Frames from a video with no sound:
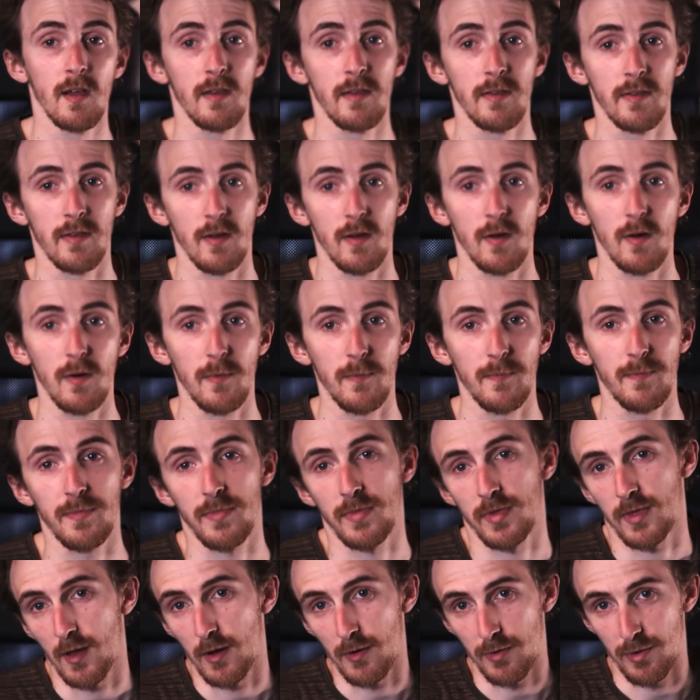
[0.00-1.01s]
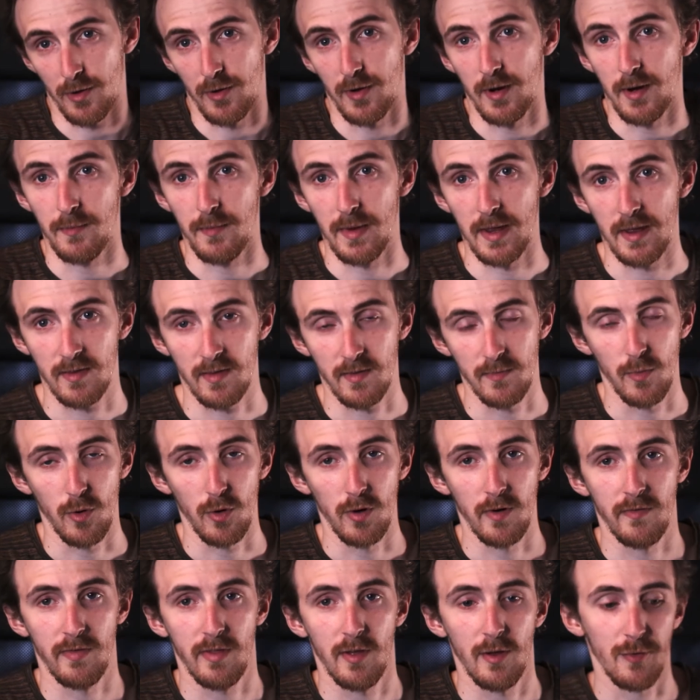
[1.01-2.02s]
So I thought I'd make some
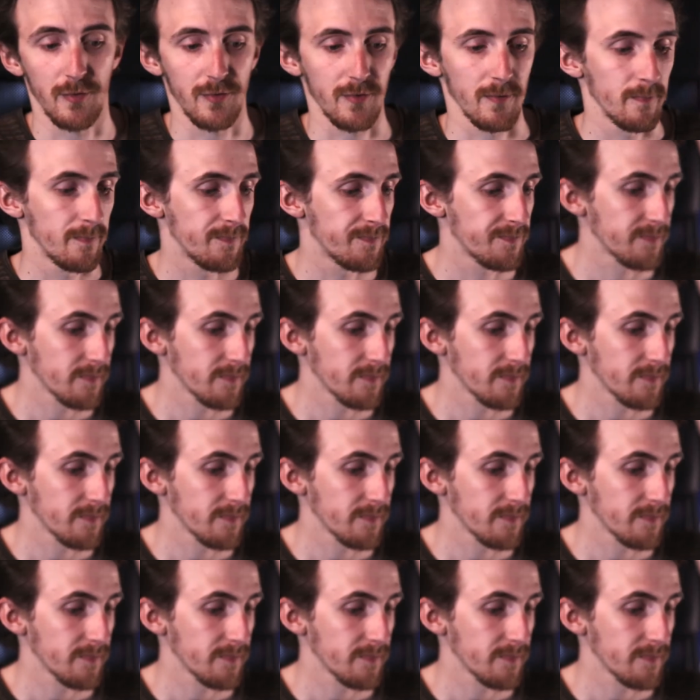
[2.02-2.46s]
more of those.